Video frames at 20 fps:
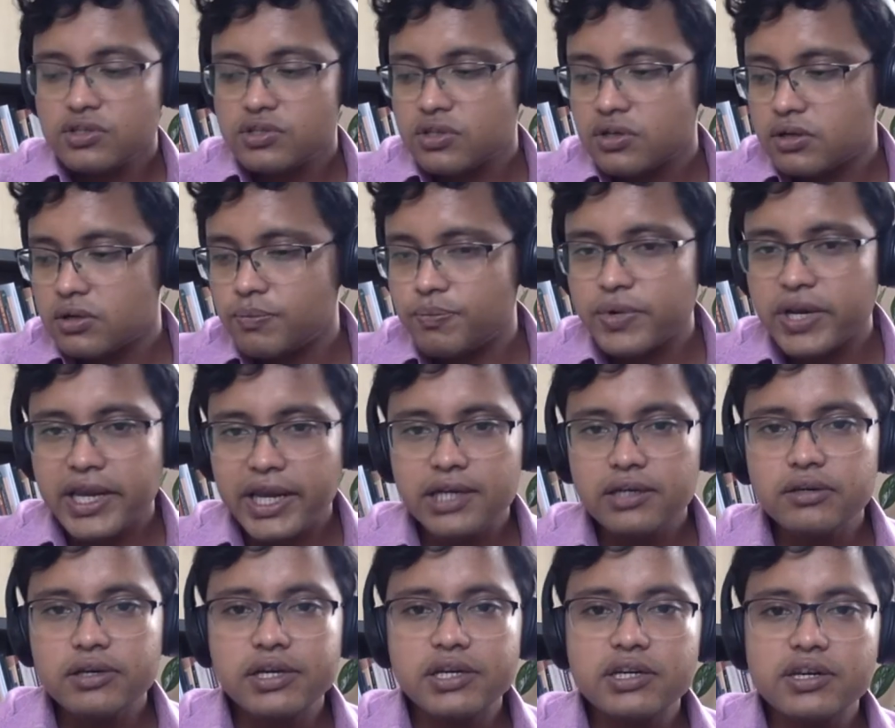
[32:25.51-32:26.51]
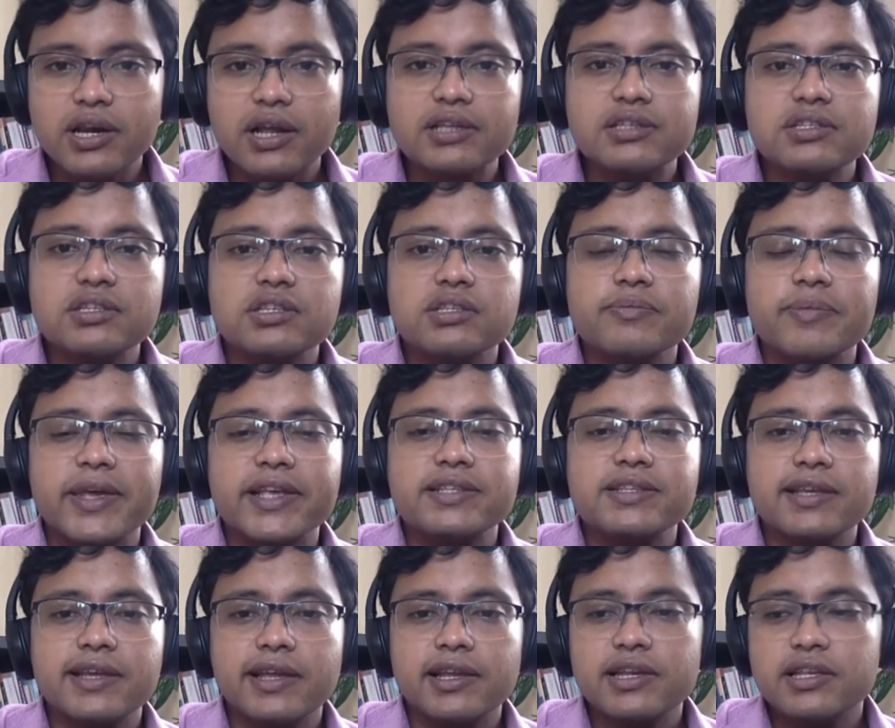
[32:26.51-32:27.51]
So precatory trust is
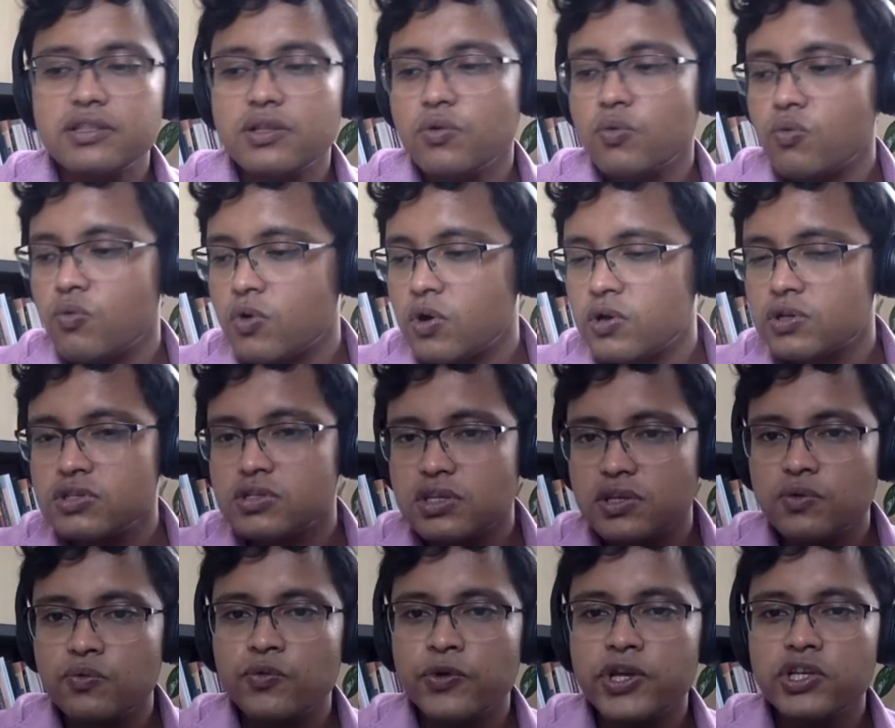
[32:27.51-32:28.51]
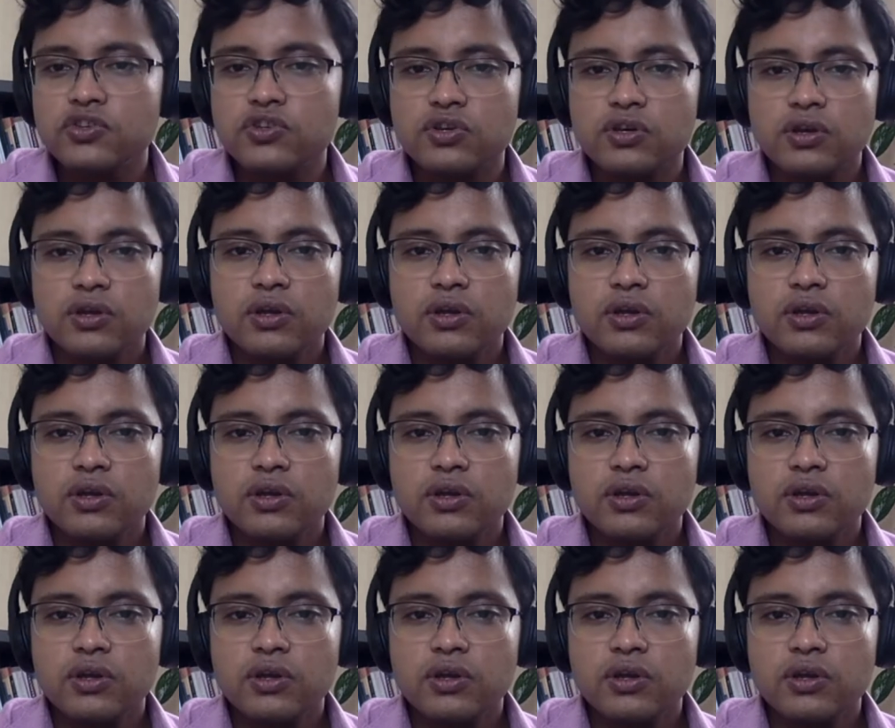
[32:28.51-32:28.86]
basically the ones in which,